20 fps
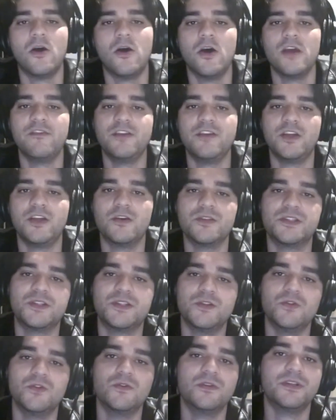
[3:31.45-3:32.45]
If he goes
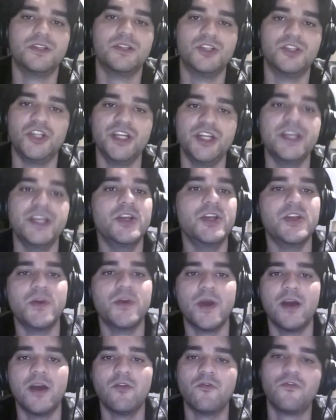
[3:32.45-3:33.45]
to g, you
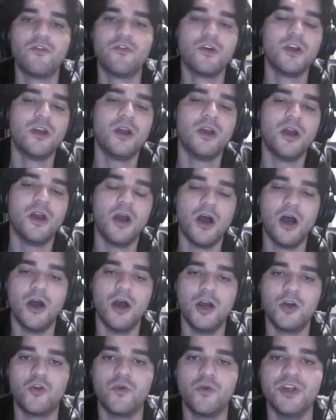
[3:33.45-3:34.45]
have
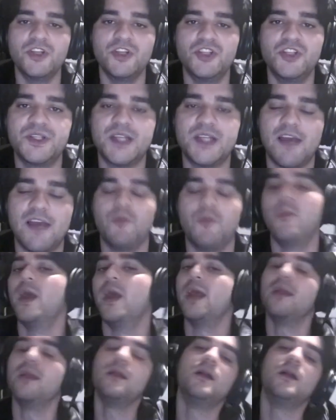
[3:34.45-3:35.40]
queen g7 mate.